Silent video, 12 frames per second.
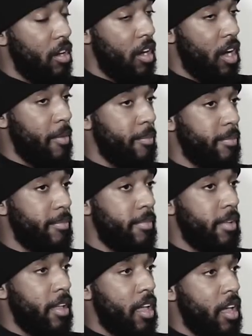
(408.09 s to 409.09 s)

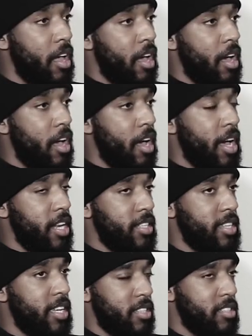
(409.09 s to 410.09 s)
And it
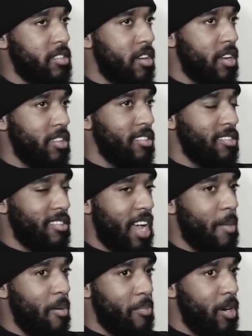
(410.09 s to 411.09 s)
takes a certain
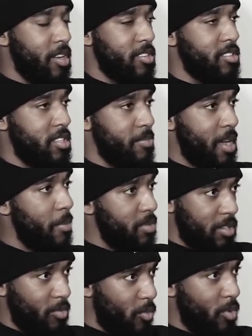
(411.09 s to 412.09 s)
type of person to be able
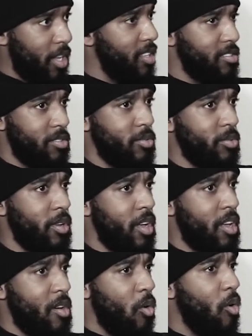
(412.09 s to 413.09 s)
to walk into
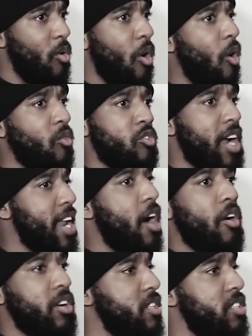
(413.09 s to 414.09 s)
or run
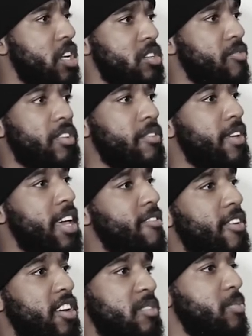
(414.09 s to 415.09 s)
out on a stage in front of
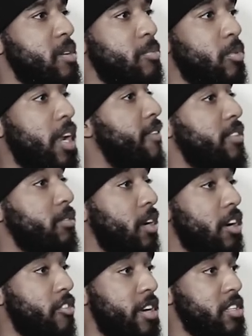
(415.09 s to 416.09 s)
8,000 people and have them
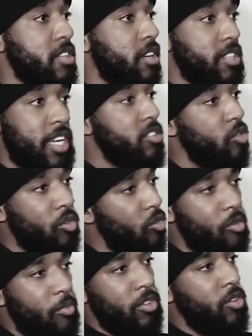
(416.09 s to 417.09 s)
going crazy, because that's not
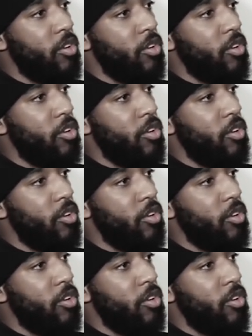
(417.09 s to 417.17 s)
normal.